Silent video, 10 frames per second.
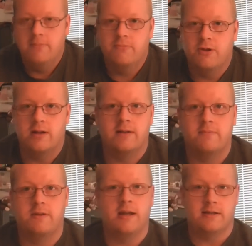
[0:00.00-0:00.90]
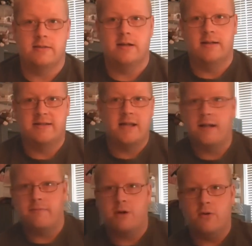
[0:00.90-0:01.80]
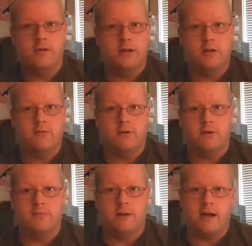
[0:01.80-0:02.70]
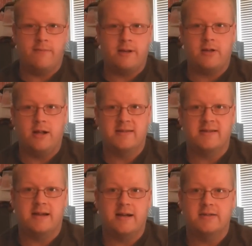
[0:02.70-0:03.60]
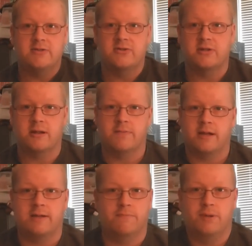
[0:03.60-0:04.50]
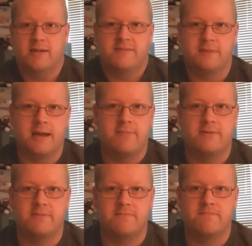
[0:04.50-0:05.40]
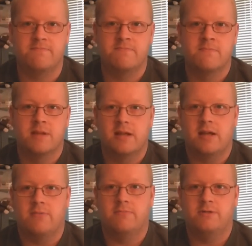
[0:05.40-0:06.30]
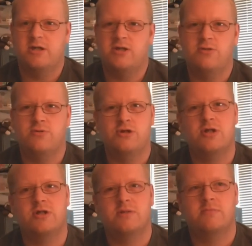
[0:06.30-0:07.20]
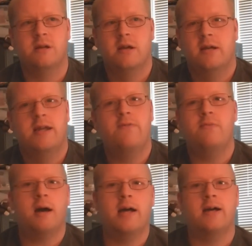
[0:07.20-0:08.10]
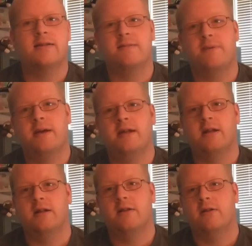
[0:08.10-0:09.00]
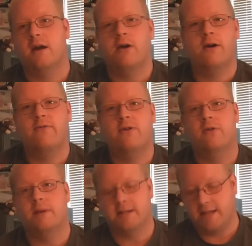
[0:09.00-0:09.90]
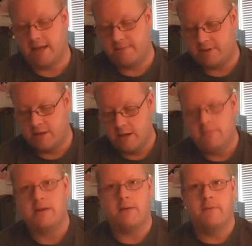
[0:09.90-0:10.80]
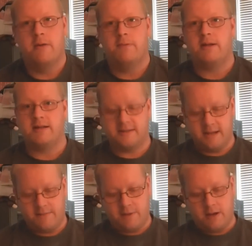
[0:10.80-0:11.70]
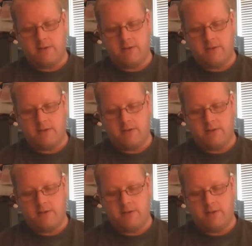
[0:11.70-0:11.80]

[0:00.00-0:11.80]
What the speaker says: I'm trying to get a setup going here where I have my classic consoles and stuff and I can play some games. And, just give you my honest opinion on how I feel about the games. But yeah, picked this up.